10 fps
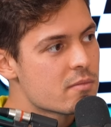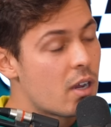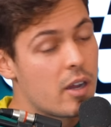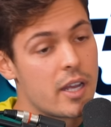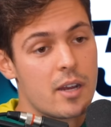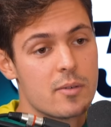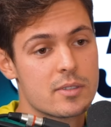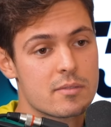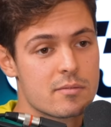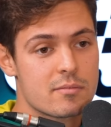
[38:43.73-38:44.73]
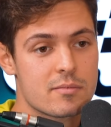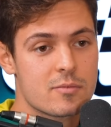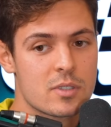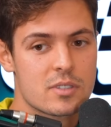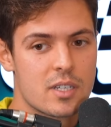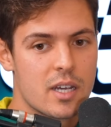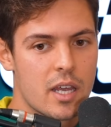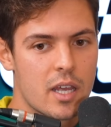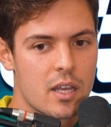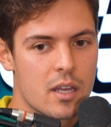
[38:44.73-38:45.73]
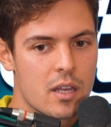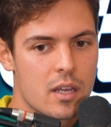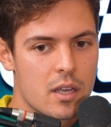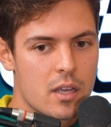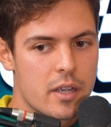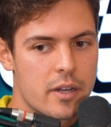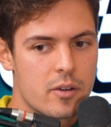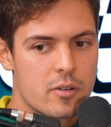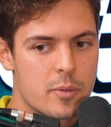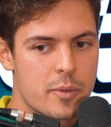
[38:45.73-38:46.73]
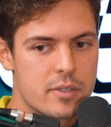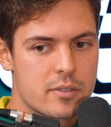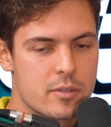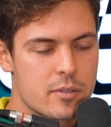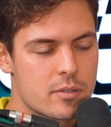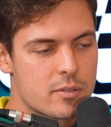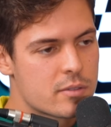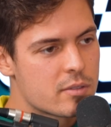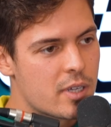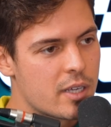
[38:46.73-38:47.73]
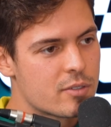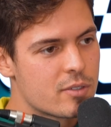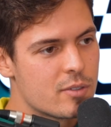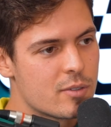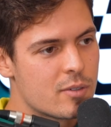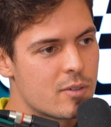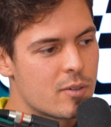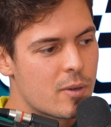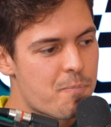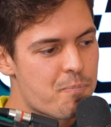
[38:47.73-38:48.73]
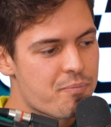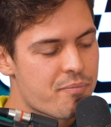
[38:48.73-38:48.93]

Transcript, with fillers: Oh yeah, one, once I, you know, we went to I used to do um,